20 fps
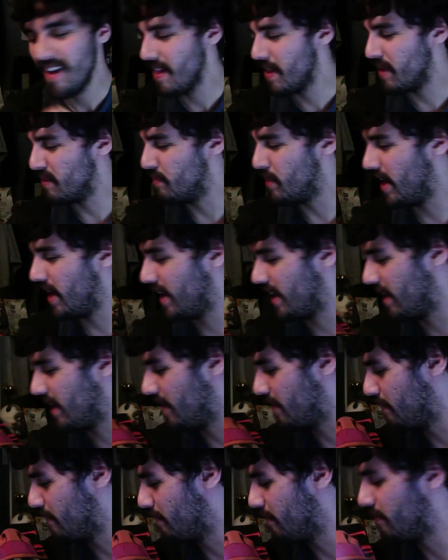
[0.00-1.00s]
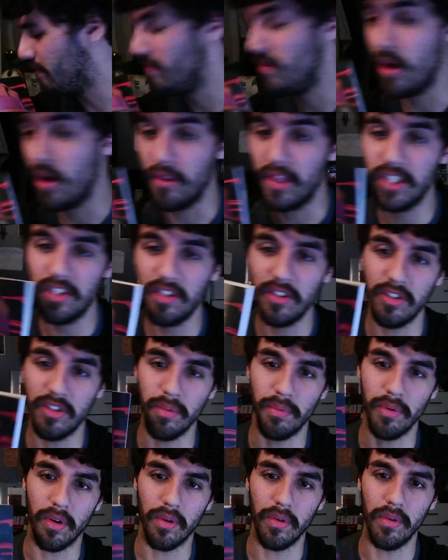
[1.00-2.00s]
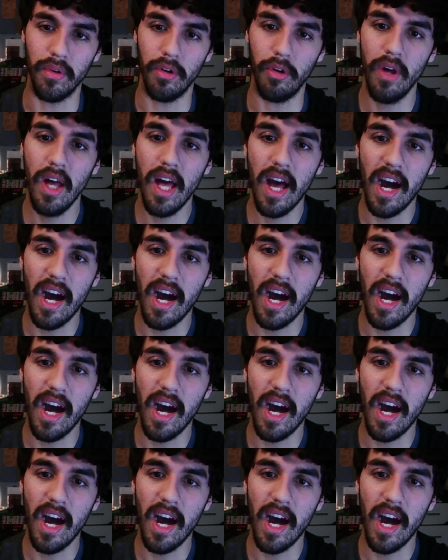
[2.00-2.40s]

But no, this is super cool.